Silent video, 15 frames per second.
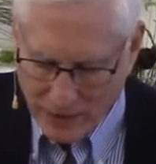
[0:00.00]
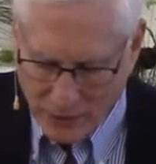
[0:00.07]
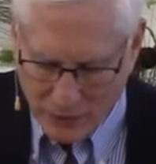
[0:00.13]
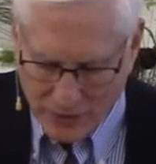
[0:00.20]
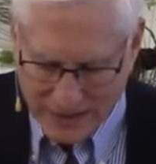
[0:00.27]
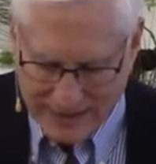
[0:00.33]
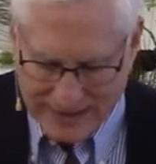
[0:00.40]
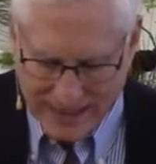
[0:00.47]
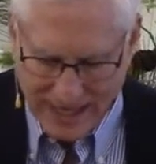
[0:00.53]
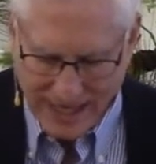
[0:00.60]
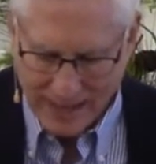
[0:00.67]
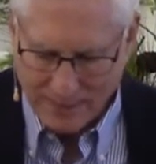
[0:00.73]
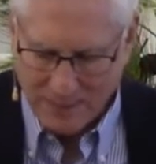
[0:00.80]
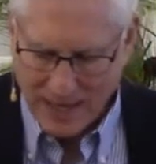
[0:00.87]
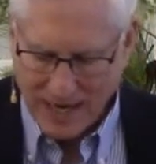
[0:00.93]
who does
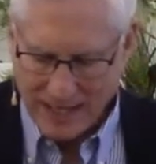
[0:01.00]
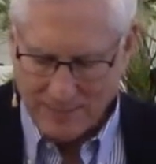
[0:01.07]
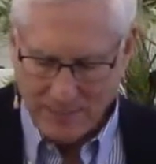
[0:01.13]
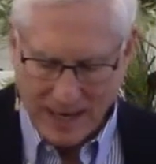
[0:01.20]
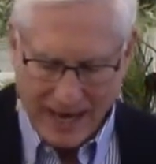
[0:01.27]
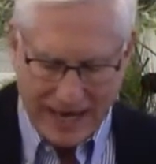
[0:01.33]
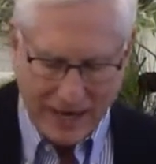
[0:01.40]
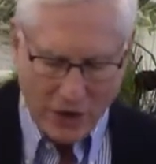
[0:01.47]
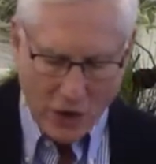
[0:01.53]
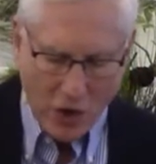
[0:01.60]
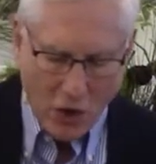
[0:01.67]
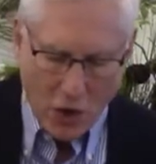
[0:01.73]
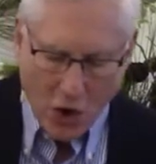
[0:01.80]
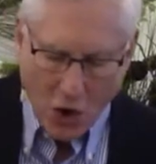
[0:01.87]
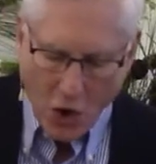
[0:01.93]
not abide by
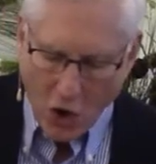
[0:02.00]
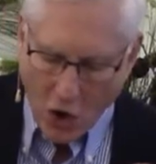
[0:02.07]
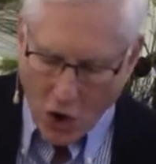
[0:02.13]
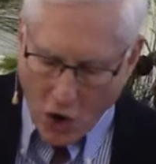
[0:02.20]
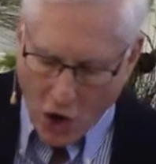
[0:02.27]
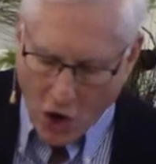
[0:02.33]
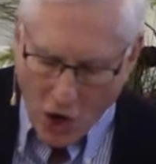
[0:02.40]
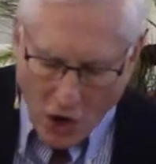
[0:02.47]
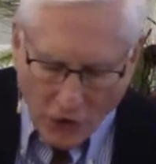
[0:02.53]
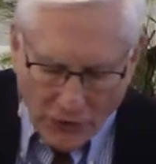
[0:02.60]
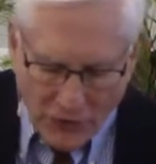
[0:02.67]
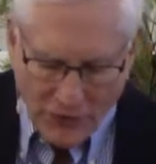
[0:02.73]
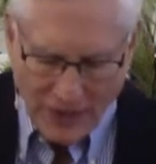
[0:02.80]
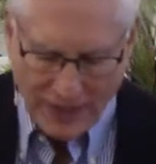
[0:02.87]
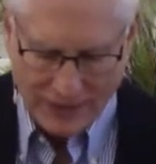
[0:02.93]
all
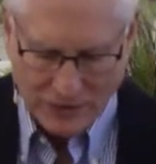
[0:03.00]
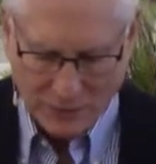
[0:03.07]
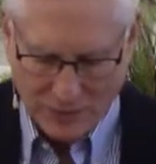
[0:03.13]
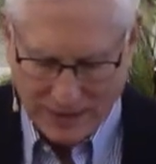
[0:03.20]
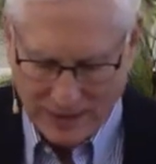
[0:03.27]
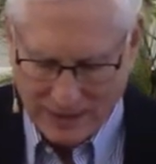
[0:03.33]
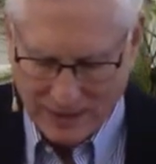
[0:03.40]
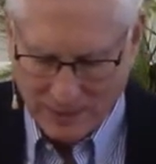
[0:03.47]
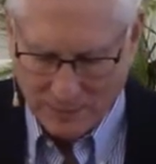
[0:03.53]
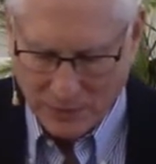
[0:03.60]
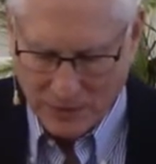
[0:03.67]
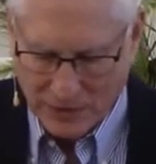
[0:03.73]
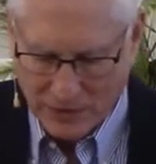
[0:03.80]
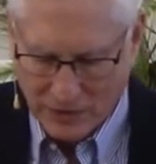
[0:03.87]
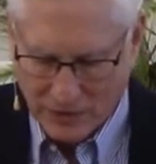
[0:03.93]
things written in the
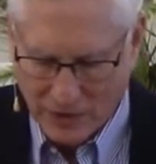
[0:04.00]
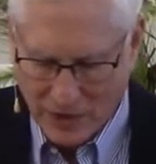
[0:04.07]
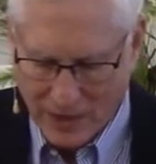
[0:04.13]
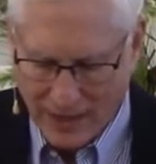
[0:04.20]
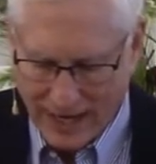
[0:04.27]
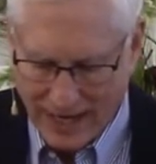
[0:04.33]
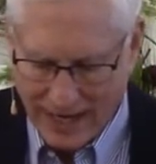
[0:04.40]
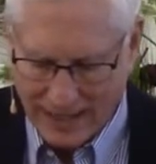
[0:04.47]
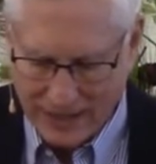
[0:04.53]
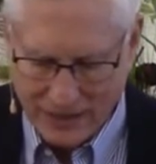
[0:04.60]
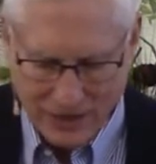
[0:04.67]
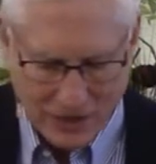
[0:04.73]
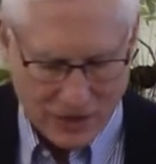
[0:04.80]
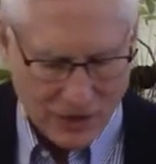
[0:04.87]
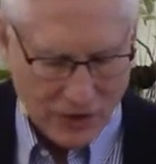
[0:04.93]
book of the law and
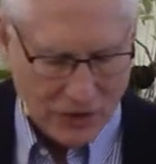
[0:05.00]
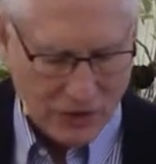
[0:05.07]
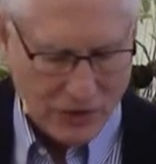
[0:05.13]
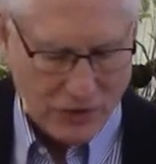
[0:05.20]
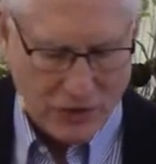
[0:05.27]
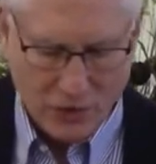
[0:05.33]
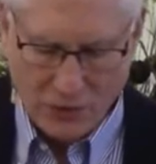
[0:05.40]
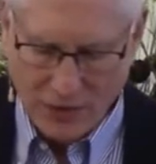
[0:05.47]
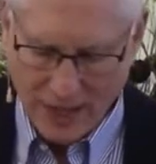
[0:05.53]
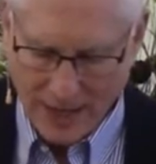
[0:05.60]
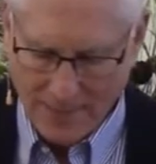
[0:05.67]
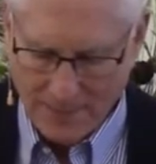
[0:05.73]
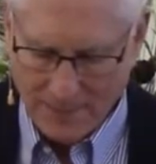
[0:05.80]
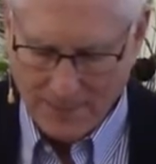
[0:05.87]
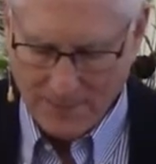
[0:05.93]
do
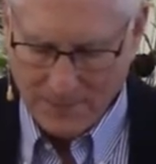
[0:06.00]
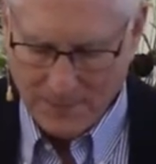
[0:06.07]
them.